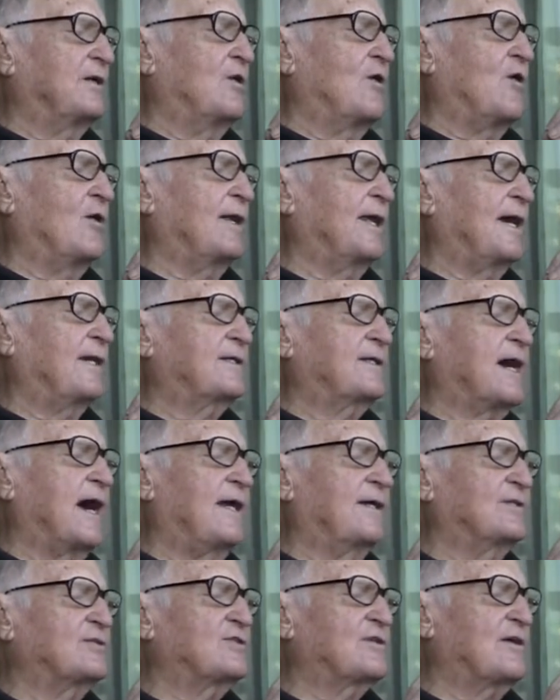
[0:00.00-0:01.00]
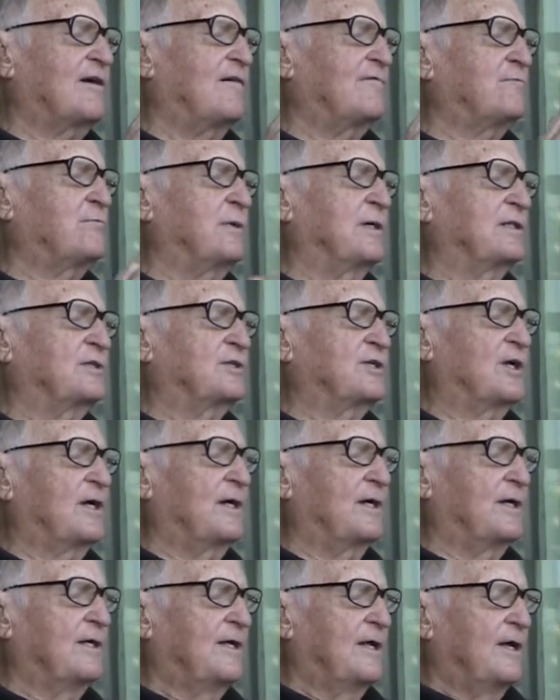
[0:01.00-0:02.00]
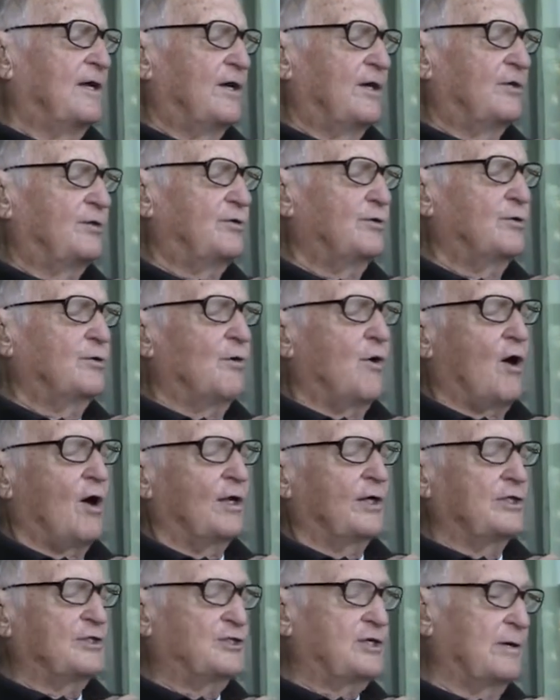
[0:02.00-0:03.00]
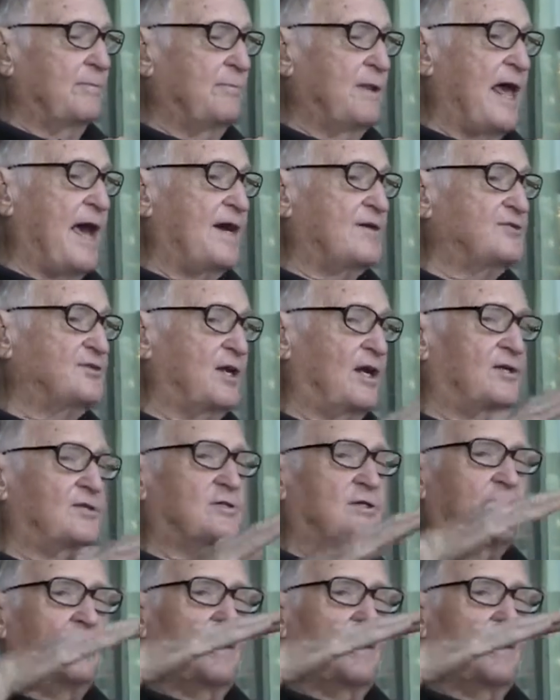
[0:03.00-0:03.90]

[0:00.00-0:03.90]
all that kind of stuff, but due to all the gymnastics,